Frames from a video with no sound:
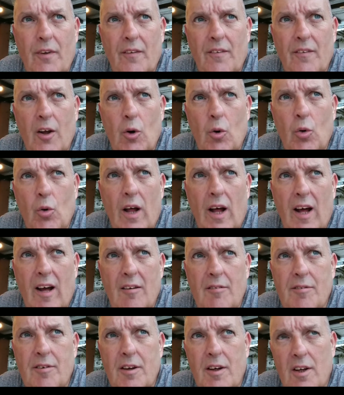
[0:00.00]
They all
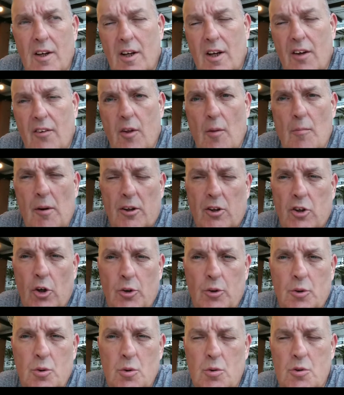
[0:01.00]
have the
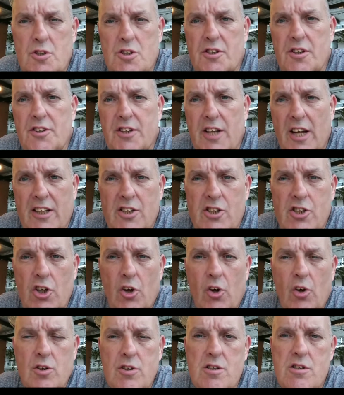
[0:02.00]
McDonald's, the
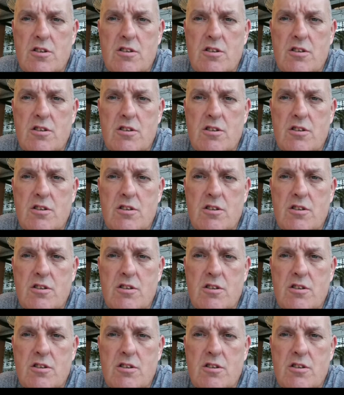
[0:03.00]
Denchos,